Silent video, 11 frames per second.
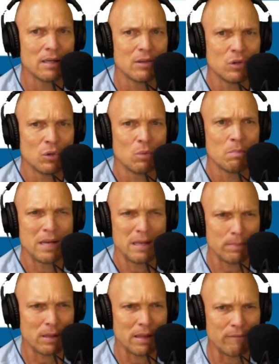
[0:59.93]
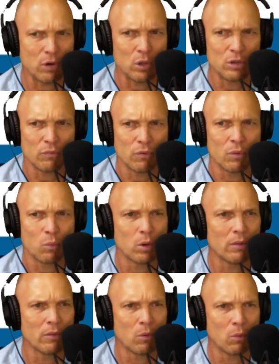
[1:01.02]
to manipulate votes for
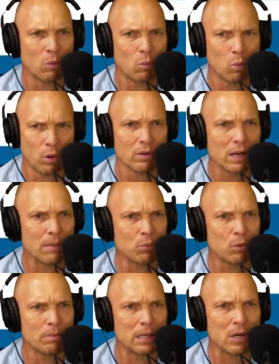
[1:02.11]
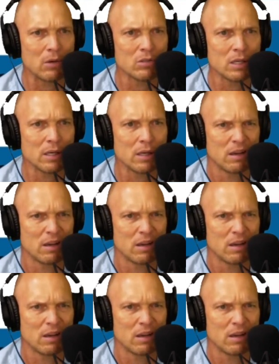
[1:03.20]
where the World Cup will be hosted?